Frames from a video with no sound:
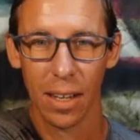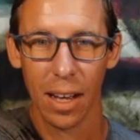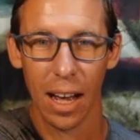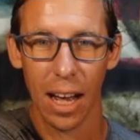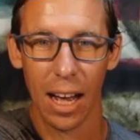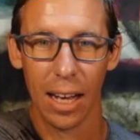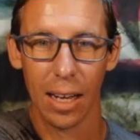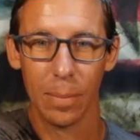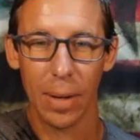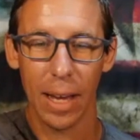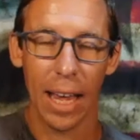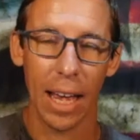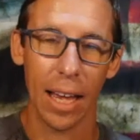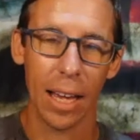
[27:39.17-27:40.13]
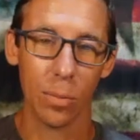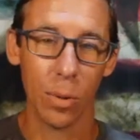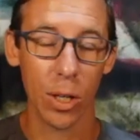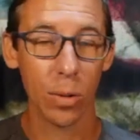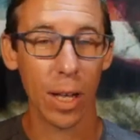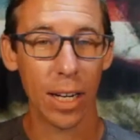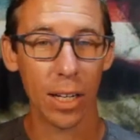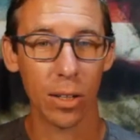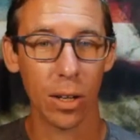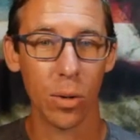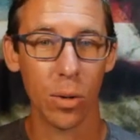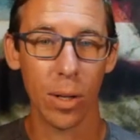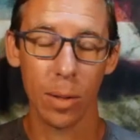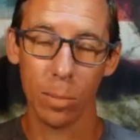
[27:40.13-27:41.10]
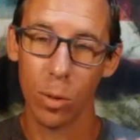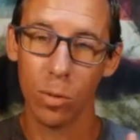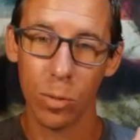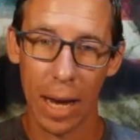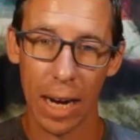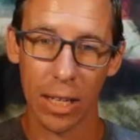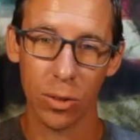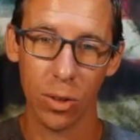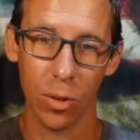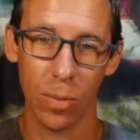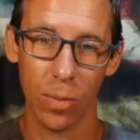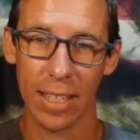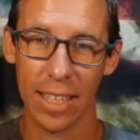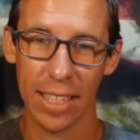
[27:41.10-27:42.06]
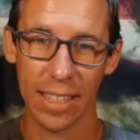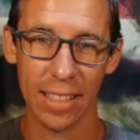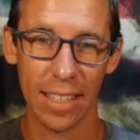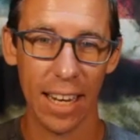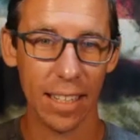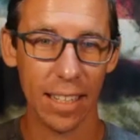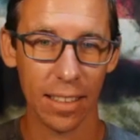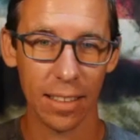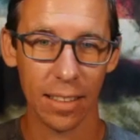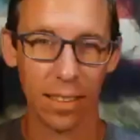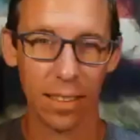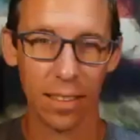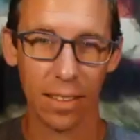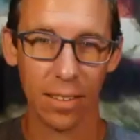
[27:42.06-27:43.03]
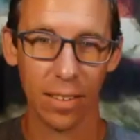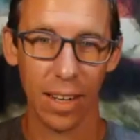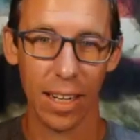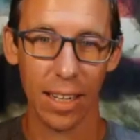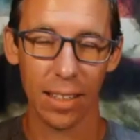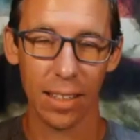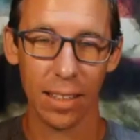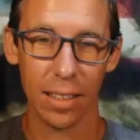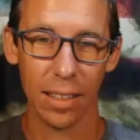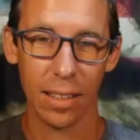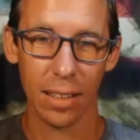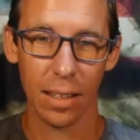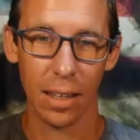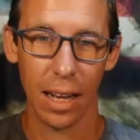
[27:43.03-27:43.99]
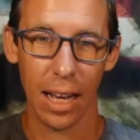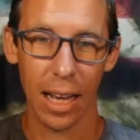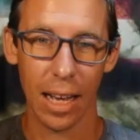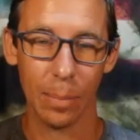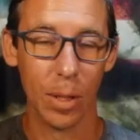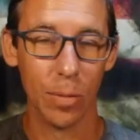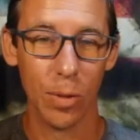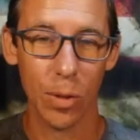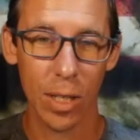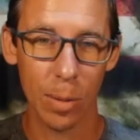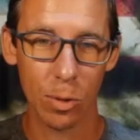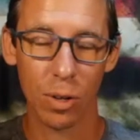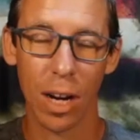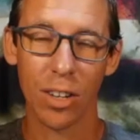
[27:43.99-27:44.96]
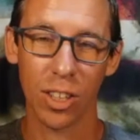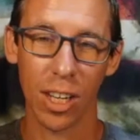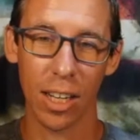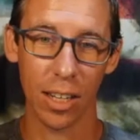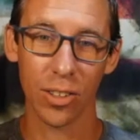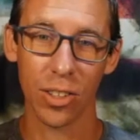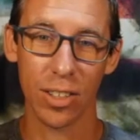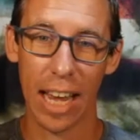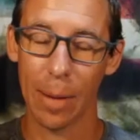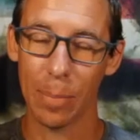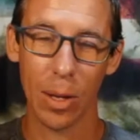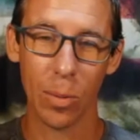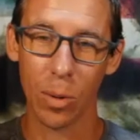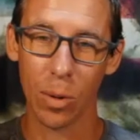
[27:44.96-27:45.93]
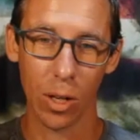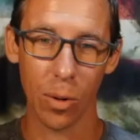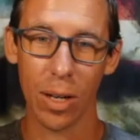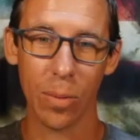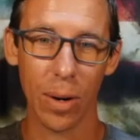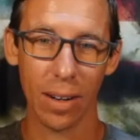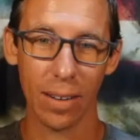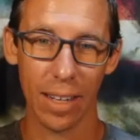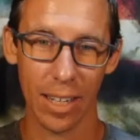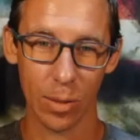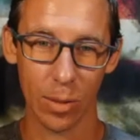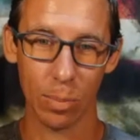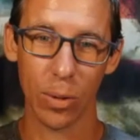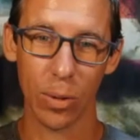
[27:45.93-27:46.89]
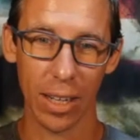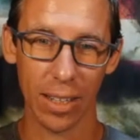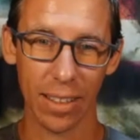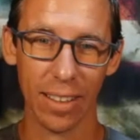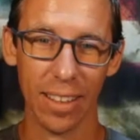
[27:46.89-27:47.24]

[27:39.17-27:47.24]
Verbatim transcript: Um, and when you let it go, it moves back to a resting state, right? Hmm. Um, but if you keep stretching it, it'll snap, then it won't go anywhere, and it's broken.